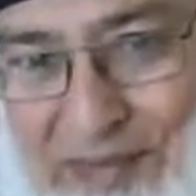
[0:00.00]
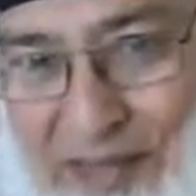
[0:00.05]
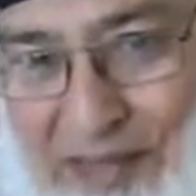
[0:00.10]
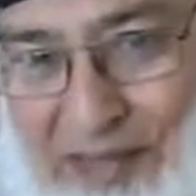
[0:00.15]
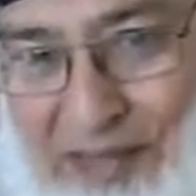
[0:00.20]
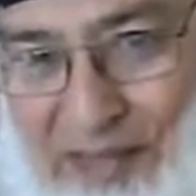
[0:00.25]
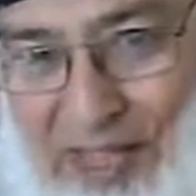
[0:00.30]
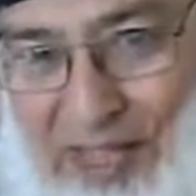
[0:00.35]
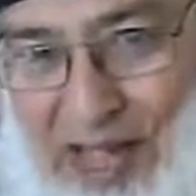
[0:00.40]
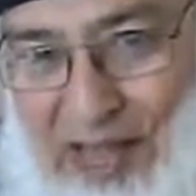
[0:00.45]

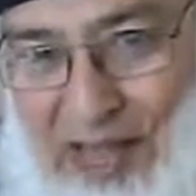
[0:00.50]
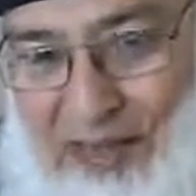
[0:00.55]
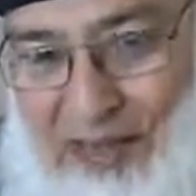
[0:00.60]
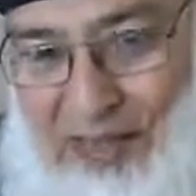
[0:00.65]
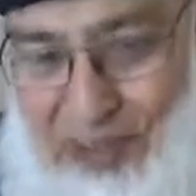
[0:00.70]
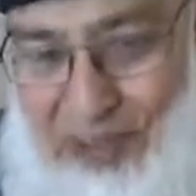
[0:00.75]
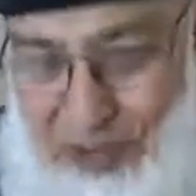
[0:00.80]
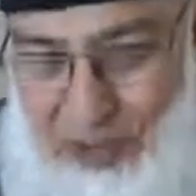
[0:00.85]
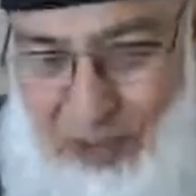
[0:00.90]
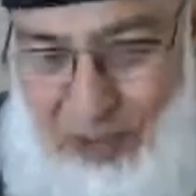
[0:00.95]
Okay,
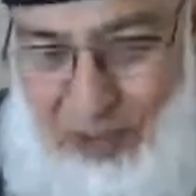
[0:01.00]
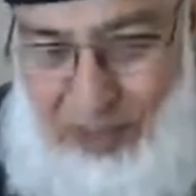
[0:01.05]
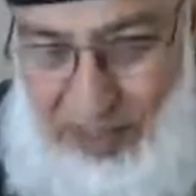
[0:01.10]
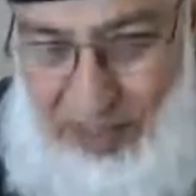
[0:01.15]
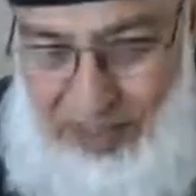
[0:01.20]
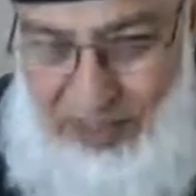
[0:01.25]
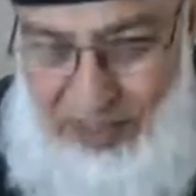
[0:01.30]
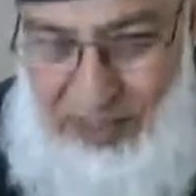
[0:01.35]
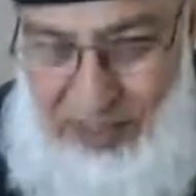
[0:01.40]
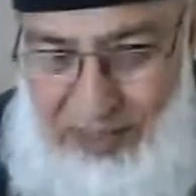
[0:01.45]
so
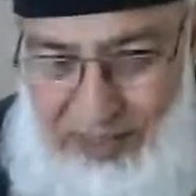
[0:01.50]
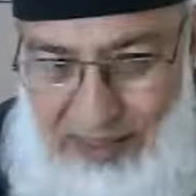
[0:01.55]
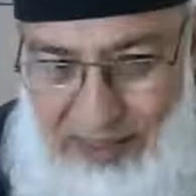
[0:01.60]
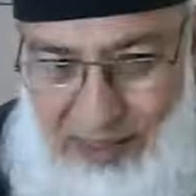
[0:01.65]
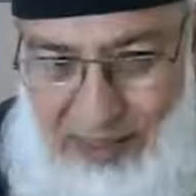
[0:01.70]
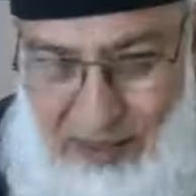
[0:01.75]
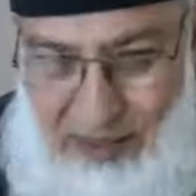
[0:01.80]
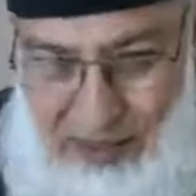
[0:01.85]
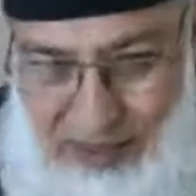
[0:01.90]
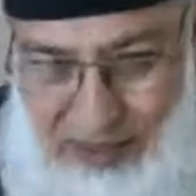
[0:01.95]
all dirts,
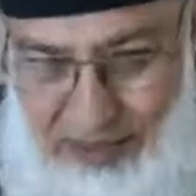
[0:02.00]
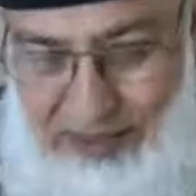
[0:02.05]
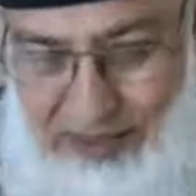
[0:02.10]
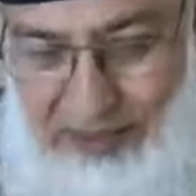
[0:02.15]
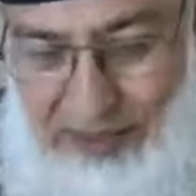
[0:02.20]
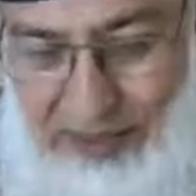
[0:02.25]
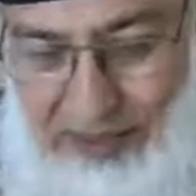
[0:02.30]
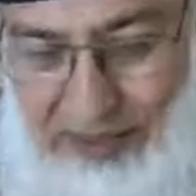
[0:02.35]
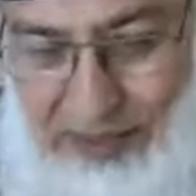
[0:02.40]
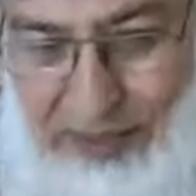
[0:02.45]
all
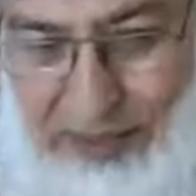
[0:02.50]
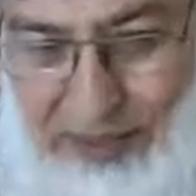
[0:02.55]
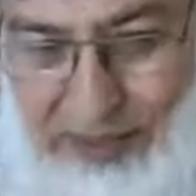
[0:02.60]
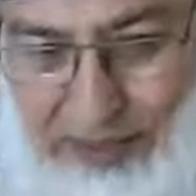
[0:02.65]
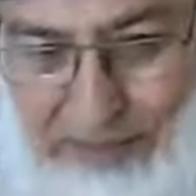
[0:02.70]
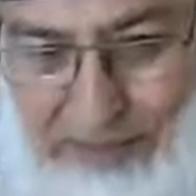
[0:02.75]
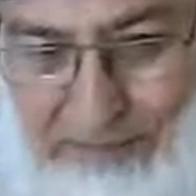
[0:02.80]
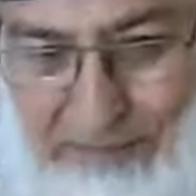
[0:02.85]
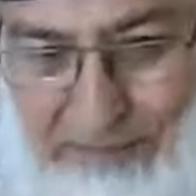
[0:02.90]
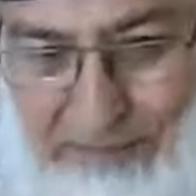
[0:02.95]
refuses